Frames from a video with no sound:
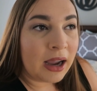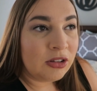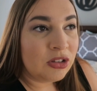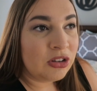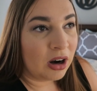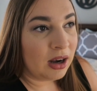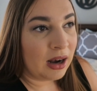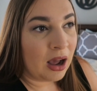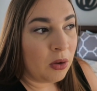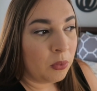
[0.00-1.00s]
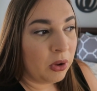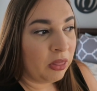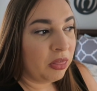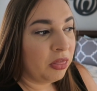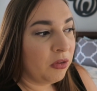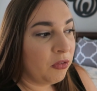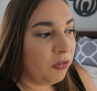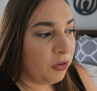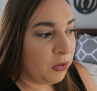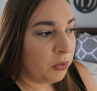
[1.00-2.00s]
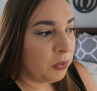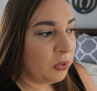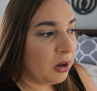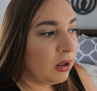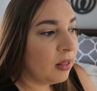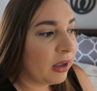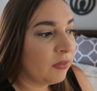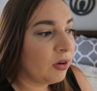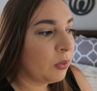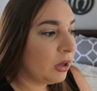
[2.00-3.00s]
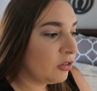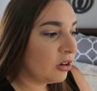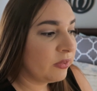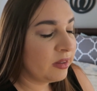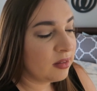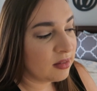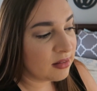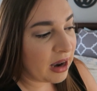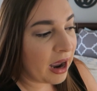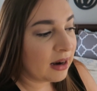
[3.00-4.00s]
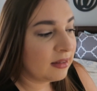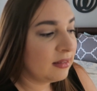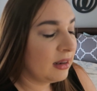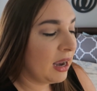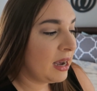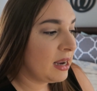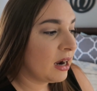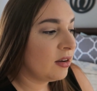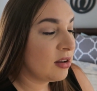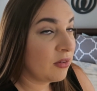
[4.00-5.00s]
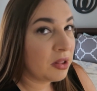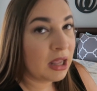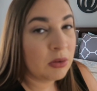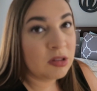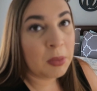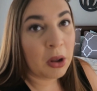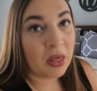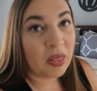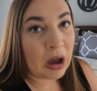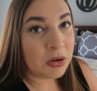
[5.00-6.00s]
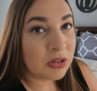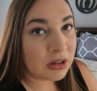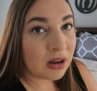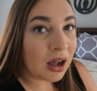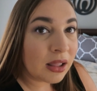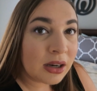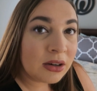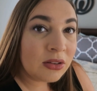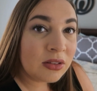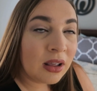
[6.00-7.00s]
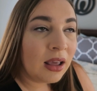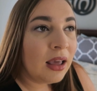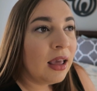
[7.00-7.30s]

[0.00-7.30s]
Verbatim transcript: I started out with food, like for quick service and snacks and ADRs and everything, it was about a thousand dollars